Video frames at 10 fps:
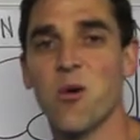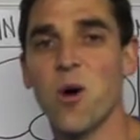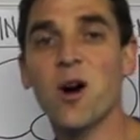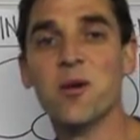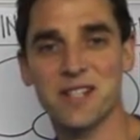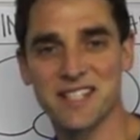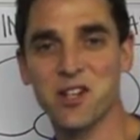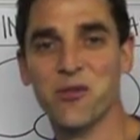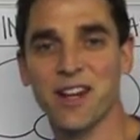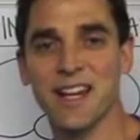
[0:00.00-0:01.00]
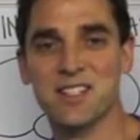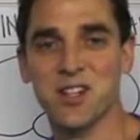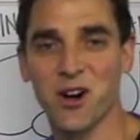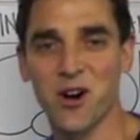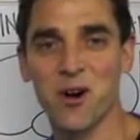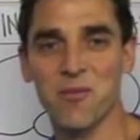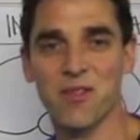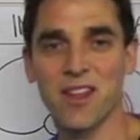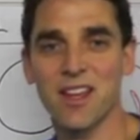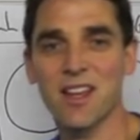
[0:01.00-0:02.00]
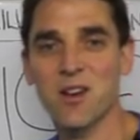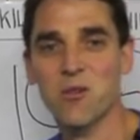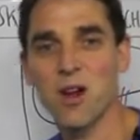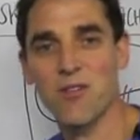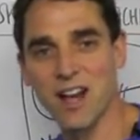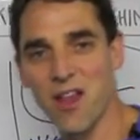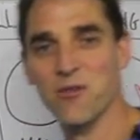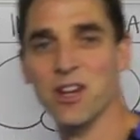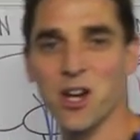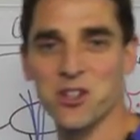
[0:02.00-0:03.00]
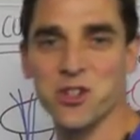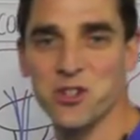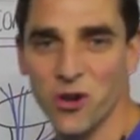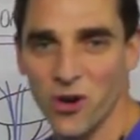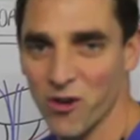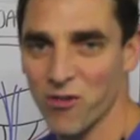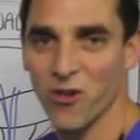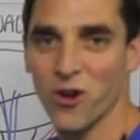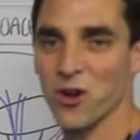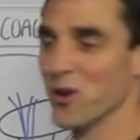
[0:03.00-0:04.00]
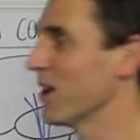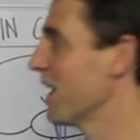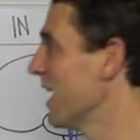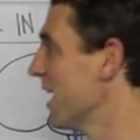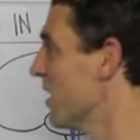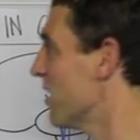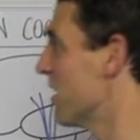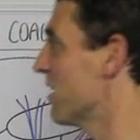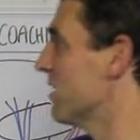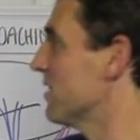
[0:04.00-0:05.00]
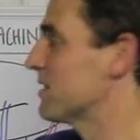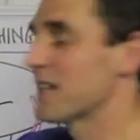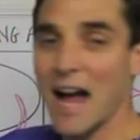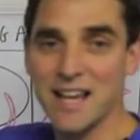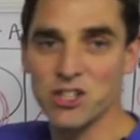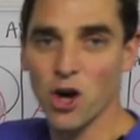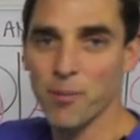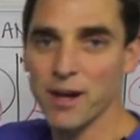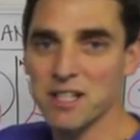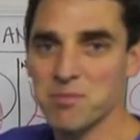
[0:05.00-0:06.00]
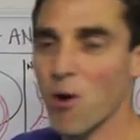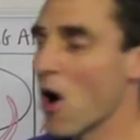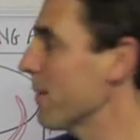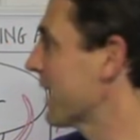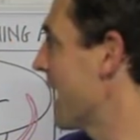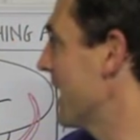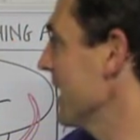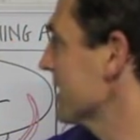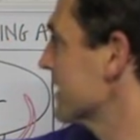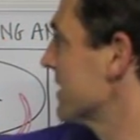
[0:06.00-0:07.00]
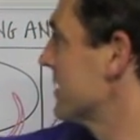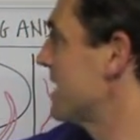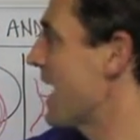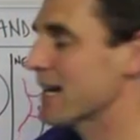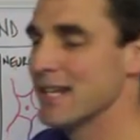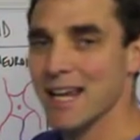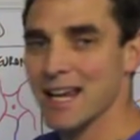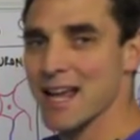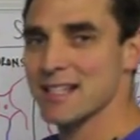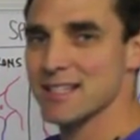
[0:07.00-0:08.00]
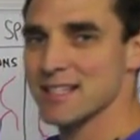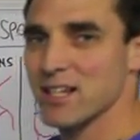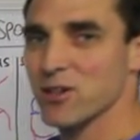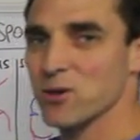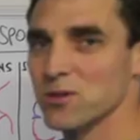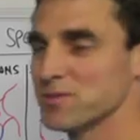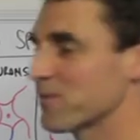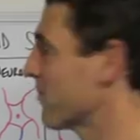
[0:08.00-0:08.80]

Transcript: Welcome to skillforkids.com. We have another video tutorial for you. Today's topic is biomechanics, technique and skill